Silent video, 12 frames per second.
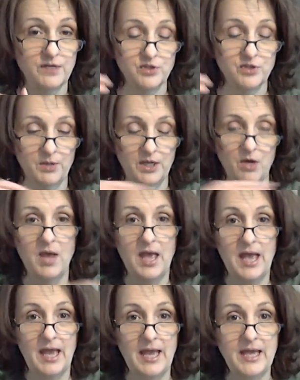So we go
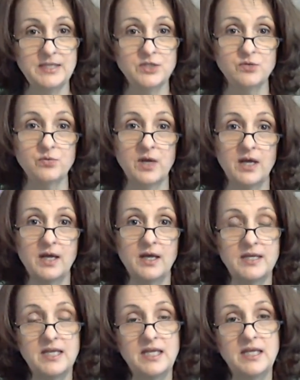Ezra,
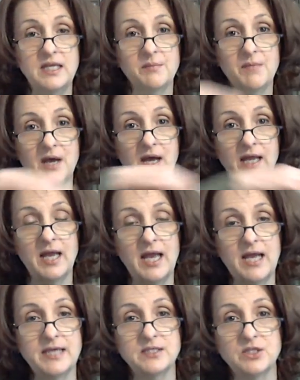Nehemiah,
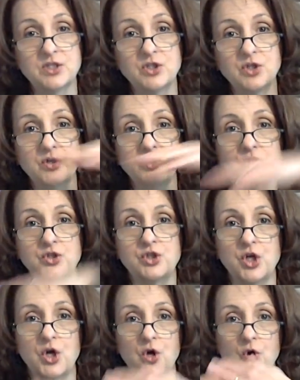Esther,
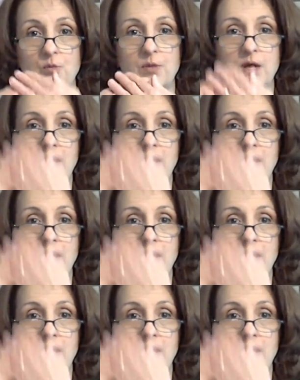Job,